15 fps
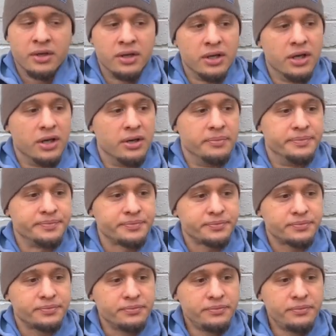Um,
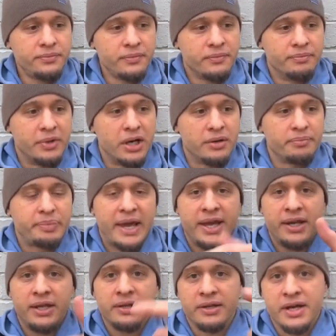but
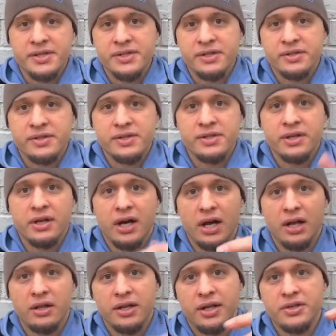painting lessons,
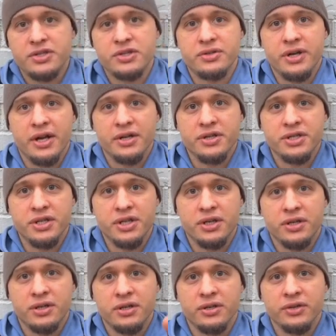holiday strategy,
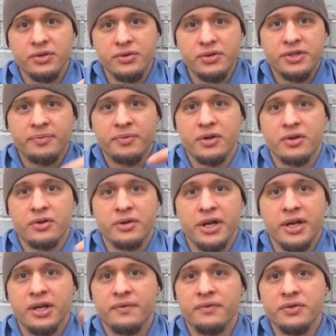do something
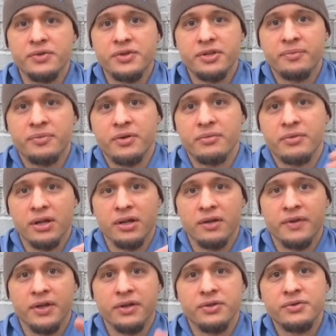creative, do something
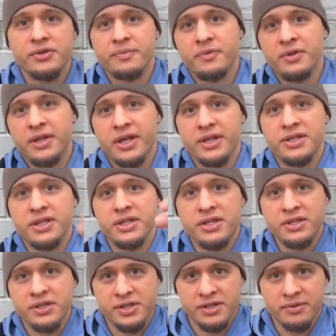relevant, do something that
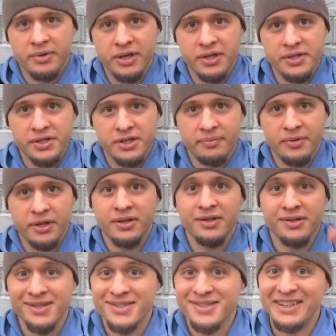teaches somebody something
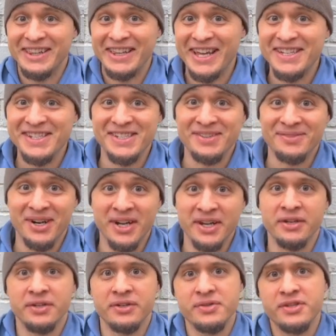because it's a lesson, right?
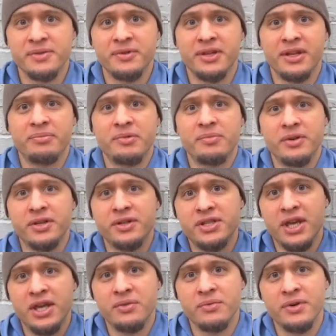And do something that people can
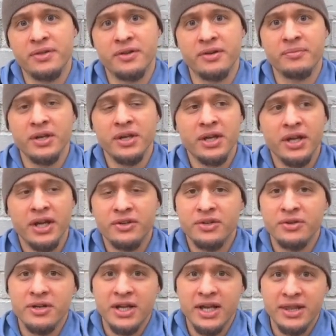take with them and
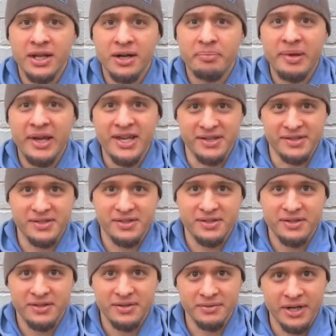do it at their pace,
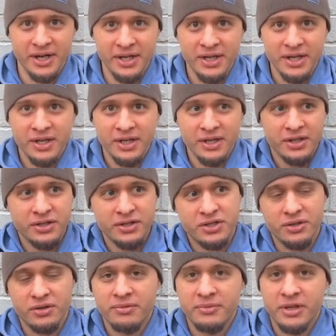right?
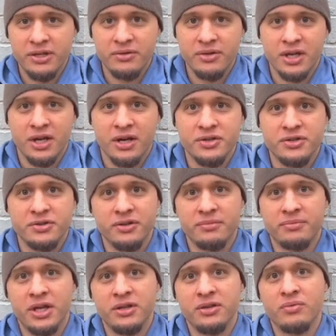Show them that you care, show them
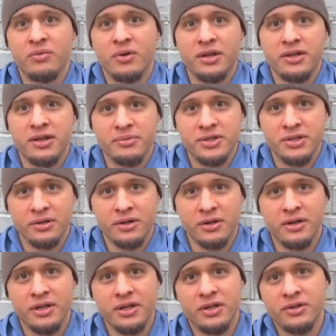that you want them to
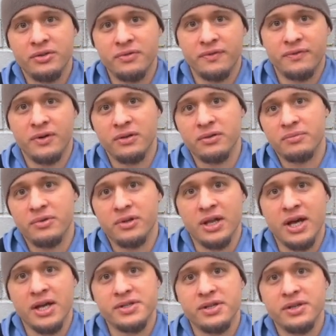learn, and then do a follow up
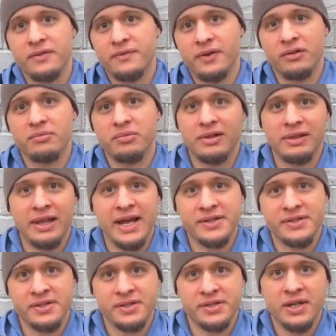class, follow up
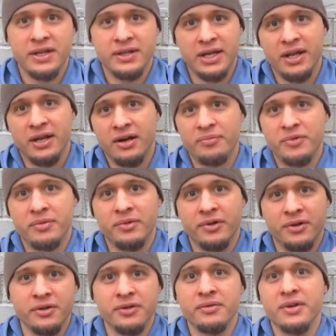classes that help them
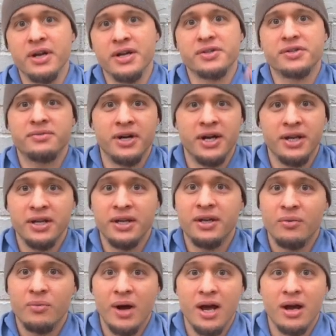learn the rest, right?
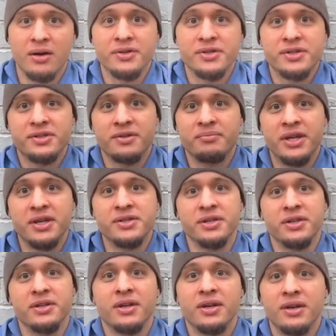Wow, this is
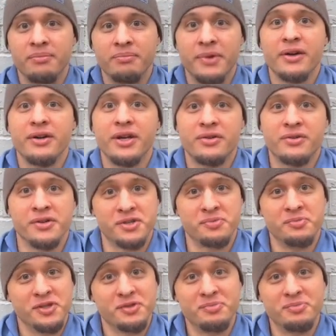amazing. Merry Christmas.